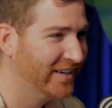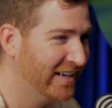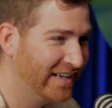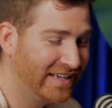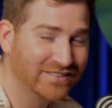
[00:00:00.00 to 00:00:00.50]

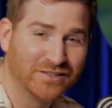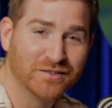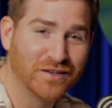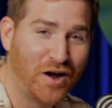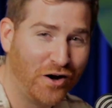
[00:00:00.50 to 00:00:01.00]
ESO is
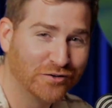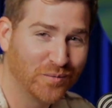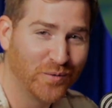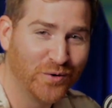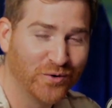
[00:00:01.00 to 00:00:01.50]
an
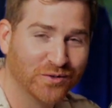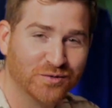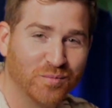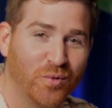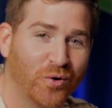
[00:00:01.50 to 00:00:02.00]
entrepreneur
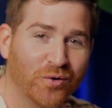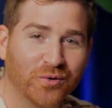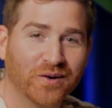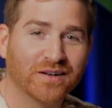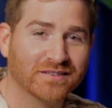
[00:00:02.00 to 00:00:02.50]
support
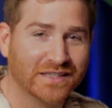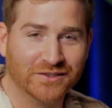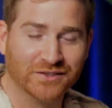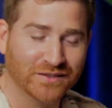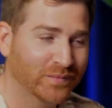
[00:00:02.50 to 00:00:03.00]

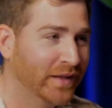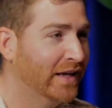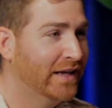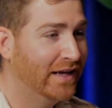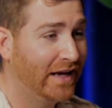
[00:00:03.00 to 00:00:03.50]
organization.
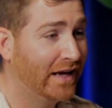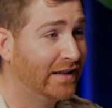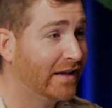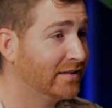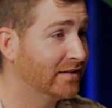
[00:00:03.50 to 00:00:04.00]
And
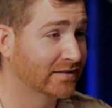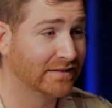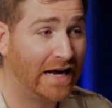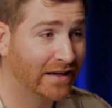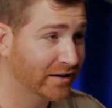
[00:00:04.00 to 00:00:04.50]
that's
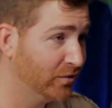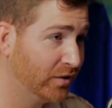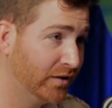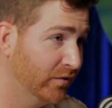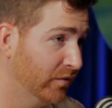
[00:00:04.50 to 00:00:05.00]
exactly
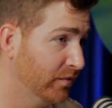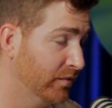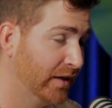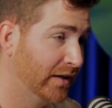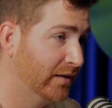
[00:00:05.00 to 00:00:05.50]
what
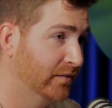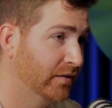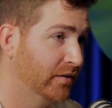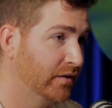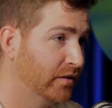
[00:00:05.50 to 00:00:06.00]

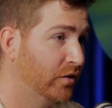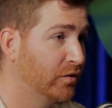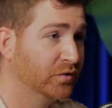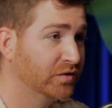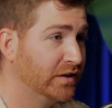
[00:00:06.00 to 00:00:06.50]
the
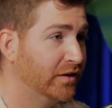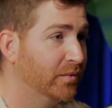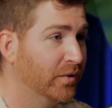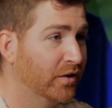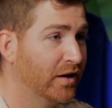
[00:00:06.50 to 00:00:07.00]
Kokomo CEO
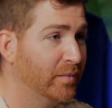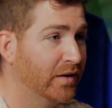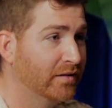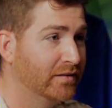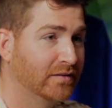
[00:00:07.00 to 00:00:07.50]
program
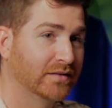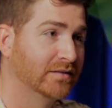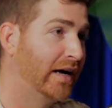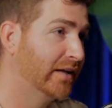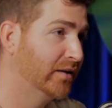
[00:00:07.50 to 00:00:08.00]
is. It's
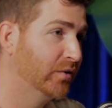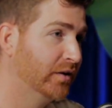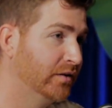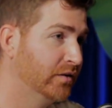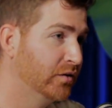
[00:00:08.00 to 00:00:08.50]
exactly what
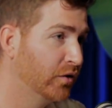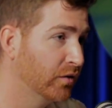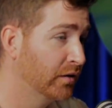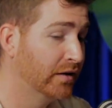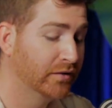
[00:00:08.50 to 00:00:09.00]

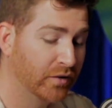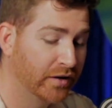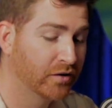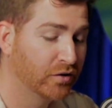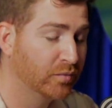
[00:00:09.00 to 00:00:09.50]
Greater
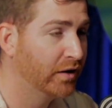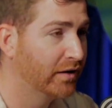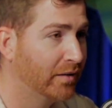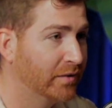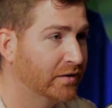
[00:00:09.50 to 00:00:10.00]
Kokomo
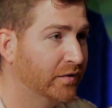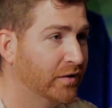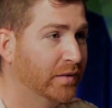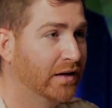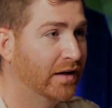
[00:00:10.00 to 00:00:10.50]
Economic
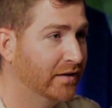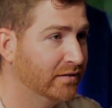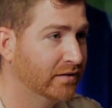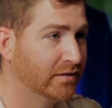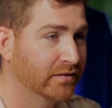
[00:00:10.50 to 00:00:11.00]
Development Alliance
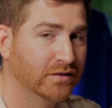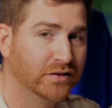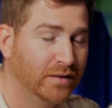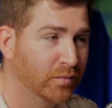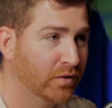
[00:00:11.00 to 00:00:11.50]
is, the
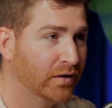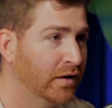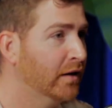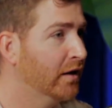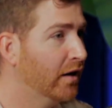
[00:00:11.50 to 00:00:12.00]
Chamber
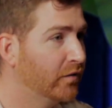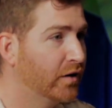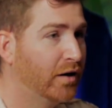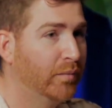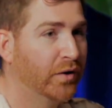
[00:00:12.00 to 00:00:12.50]
of
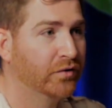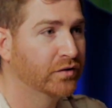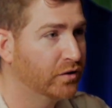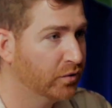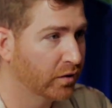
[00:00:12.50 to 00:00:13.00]
Commerce, the
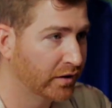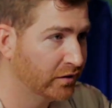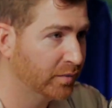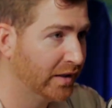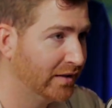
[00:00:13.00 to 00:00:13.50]
co-working
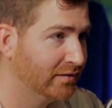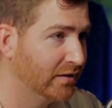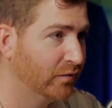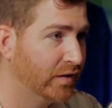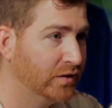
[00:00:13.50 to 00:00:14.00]
space at
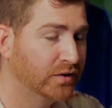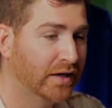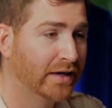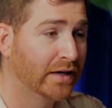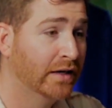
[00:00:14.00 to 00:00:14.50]

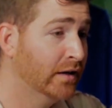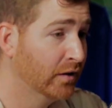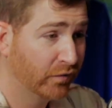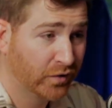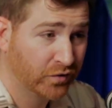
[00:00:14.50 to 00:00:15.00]
Inventrek,
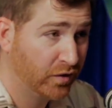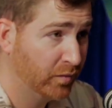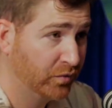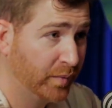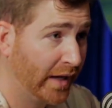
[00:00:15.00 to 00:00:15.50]
First
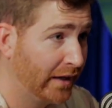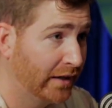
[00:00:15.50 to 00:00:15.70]
Farmers Bank.